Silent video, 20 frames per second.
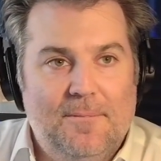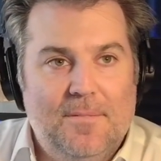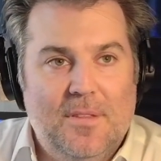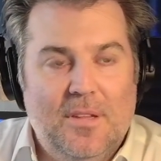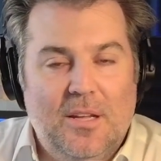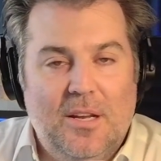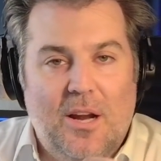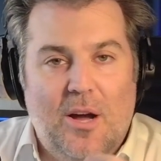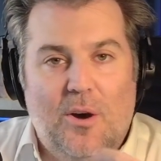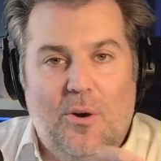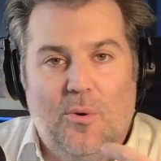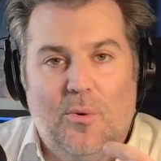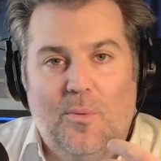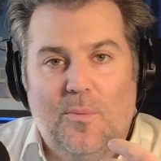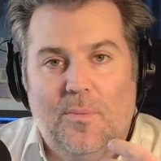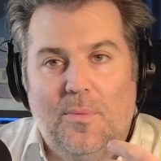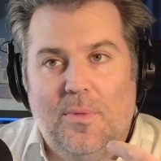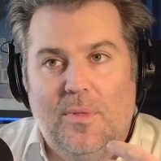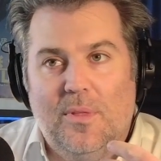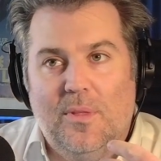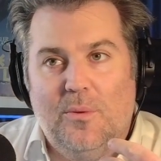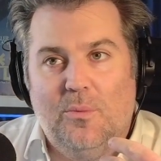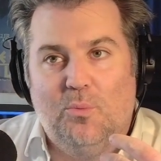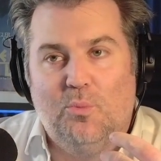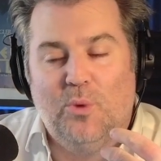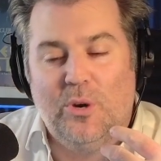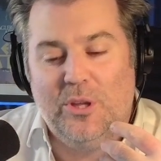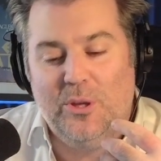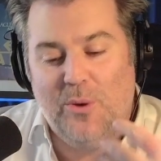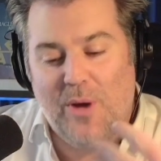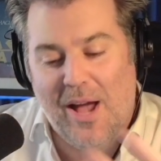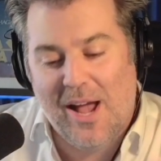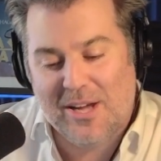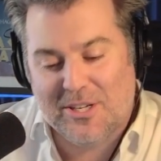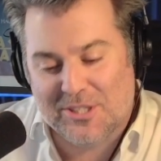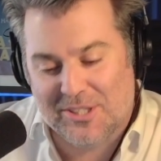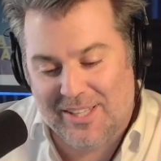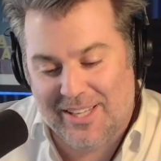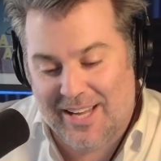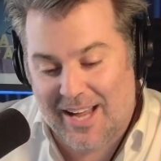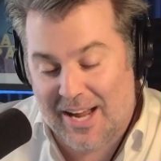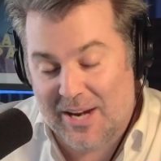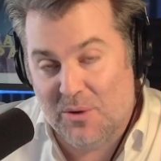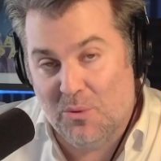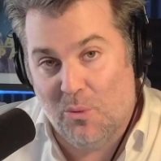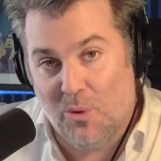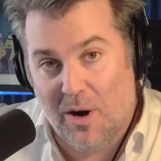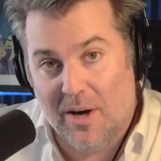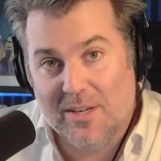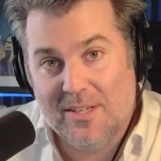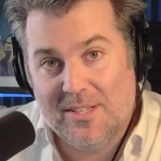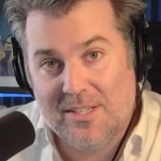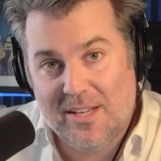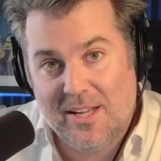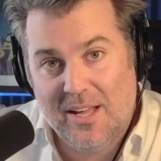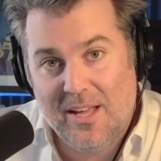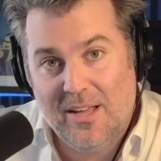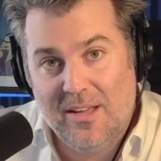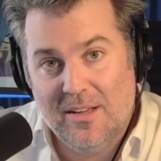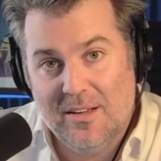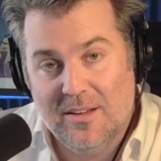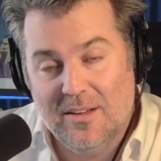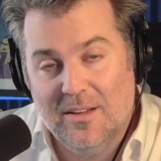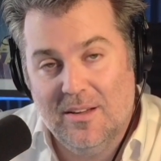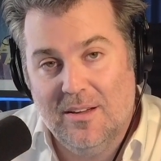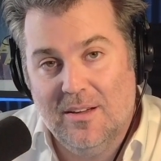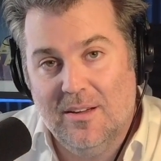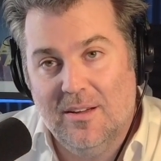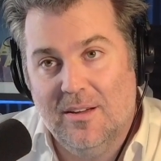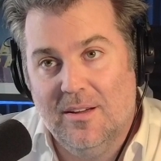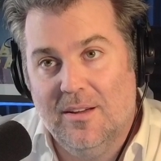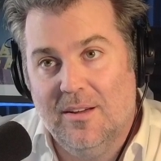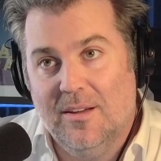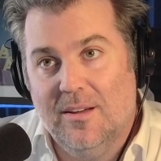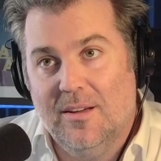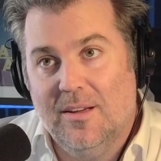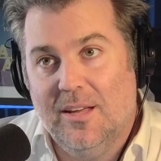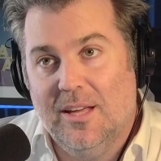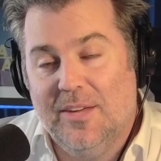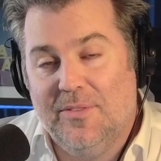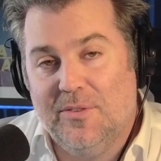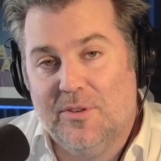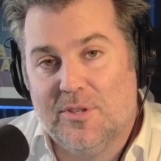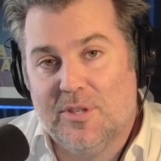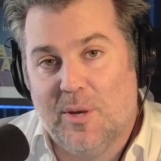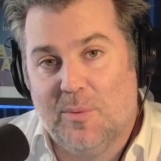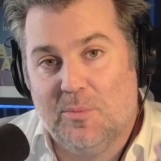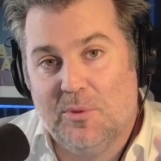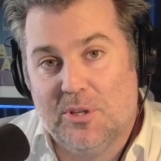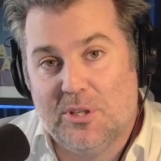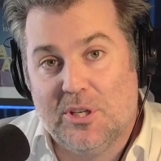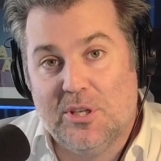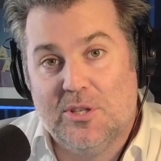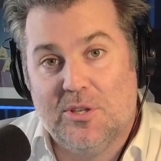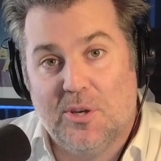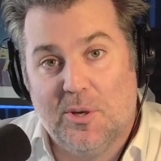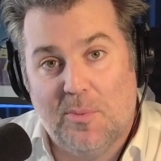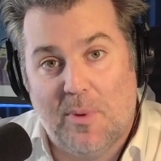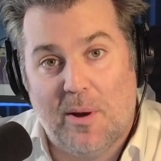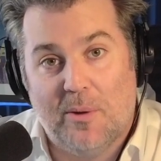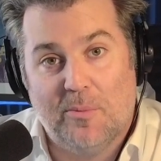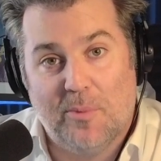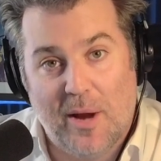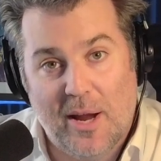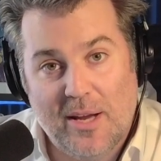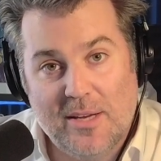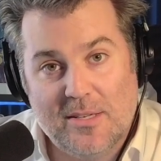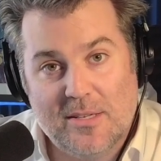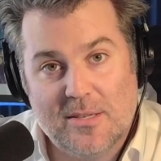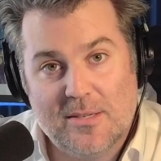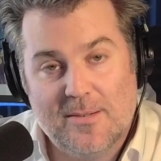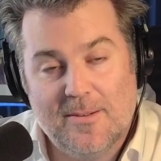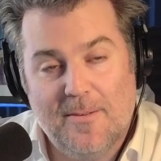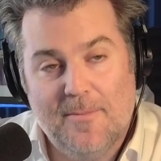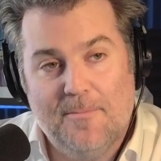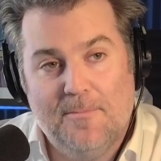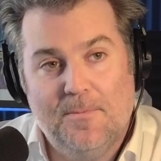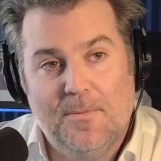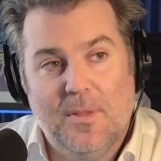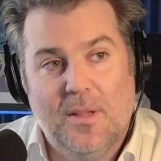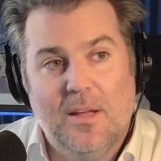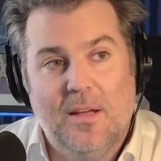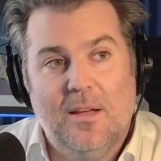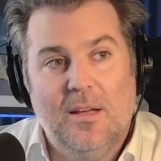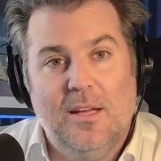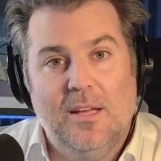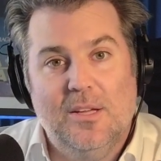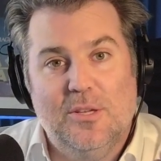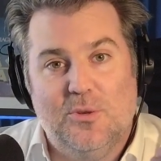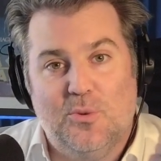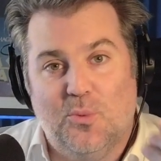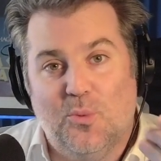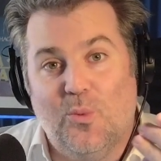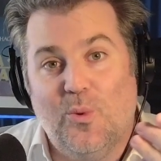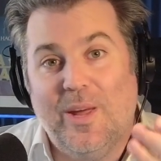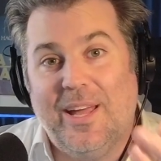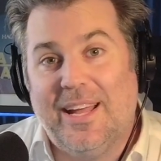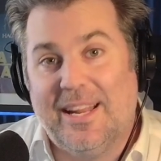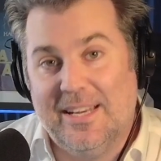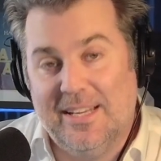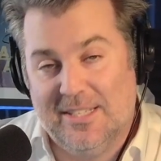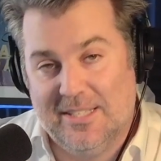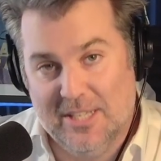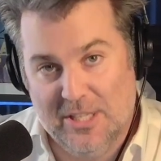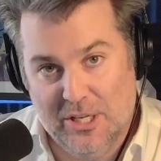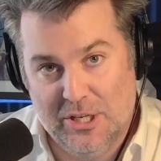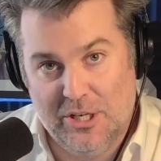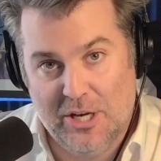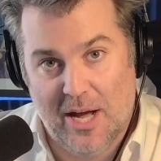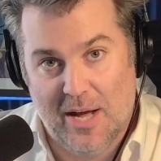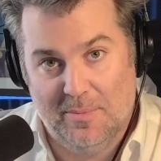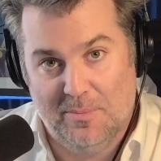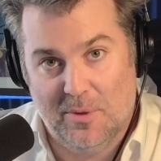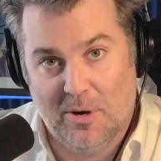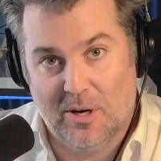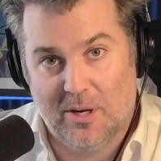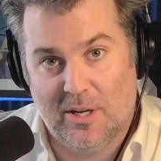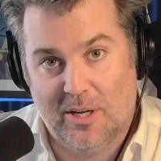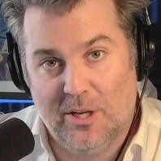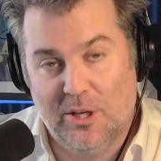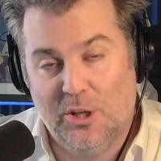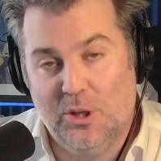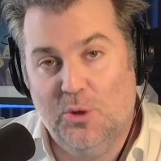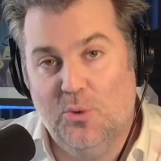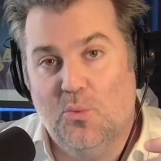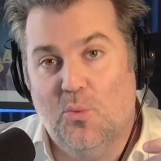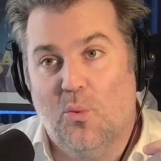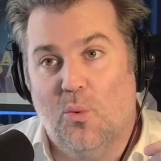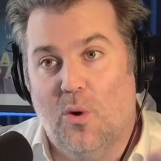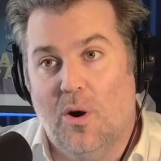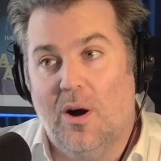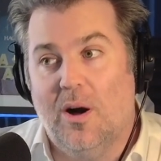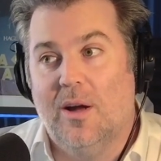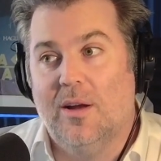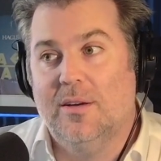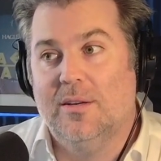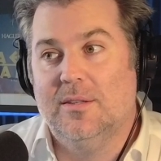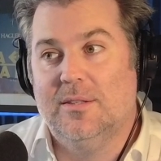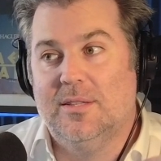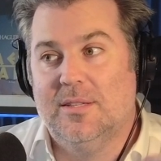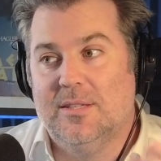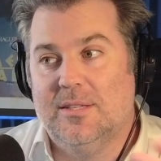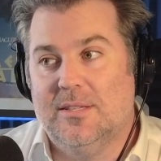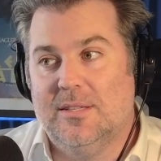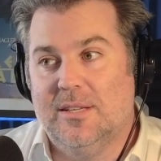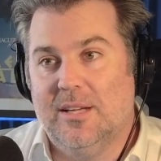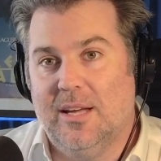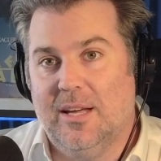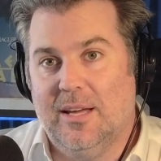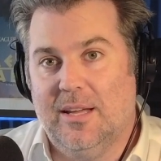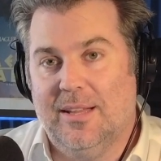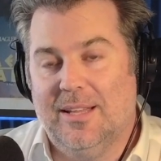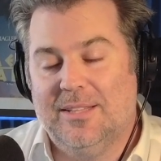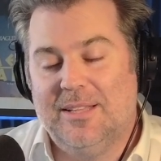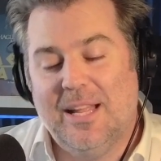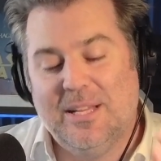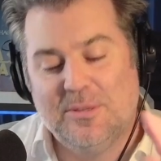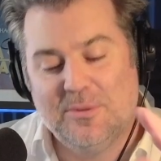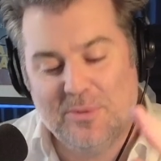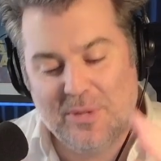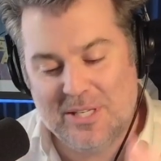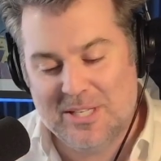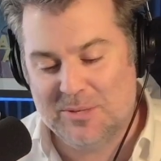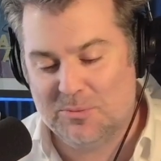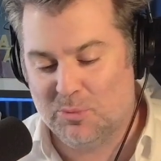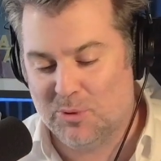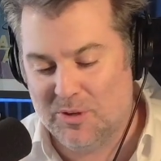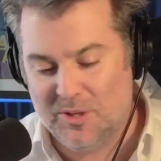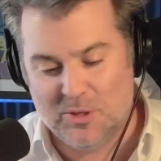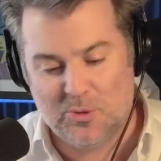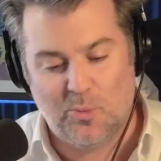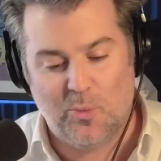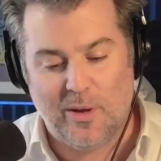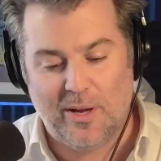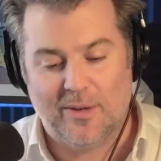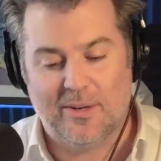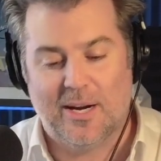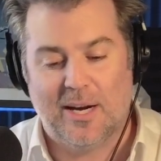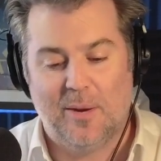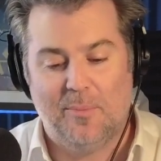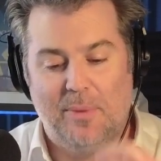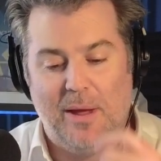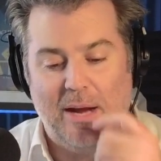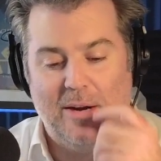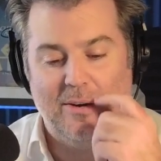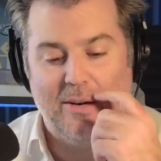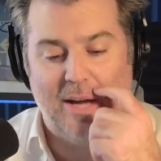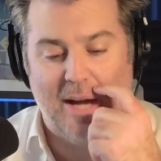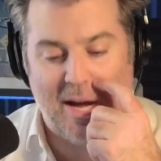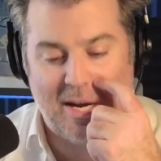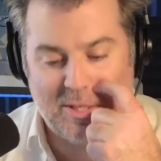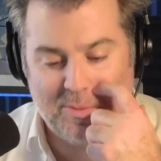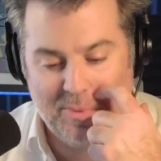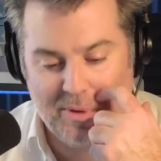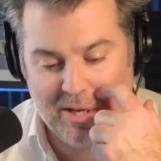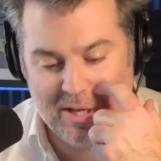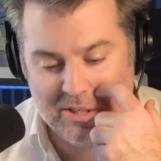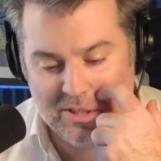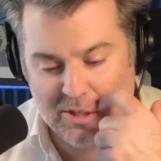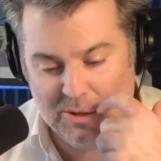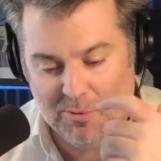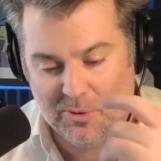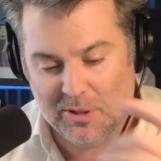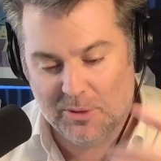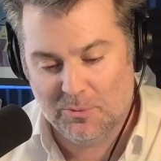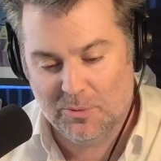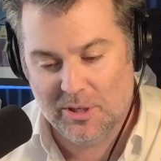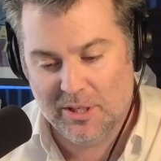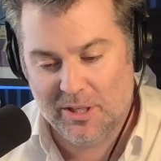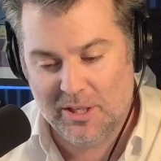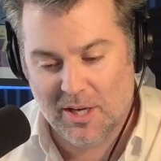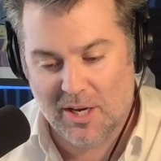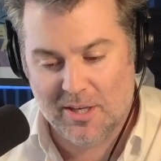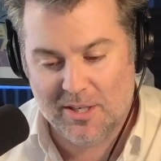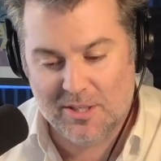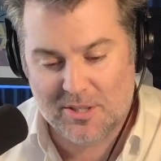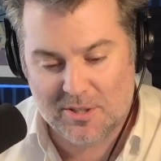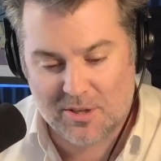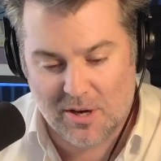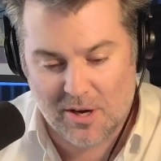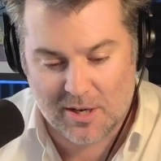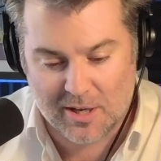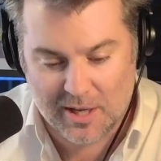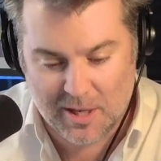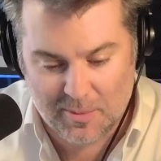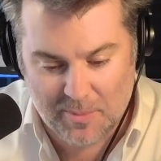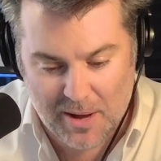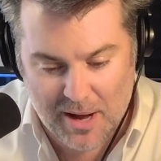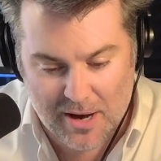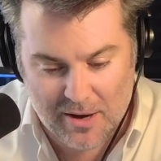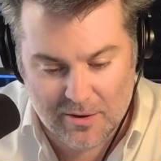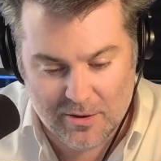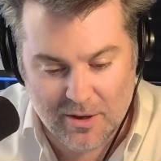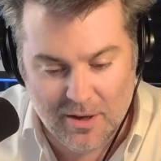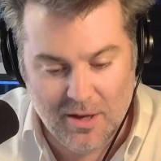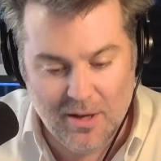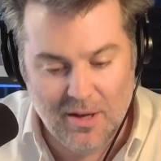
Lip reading: What you actually kind of want to see, if you're someone that's concerned about rates, is weakness in the job market. You want to see we're in this weird kind of paradox because what Yun is talking about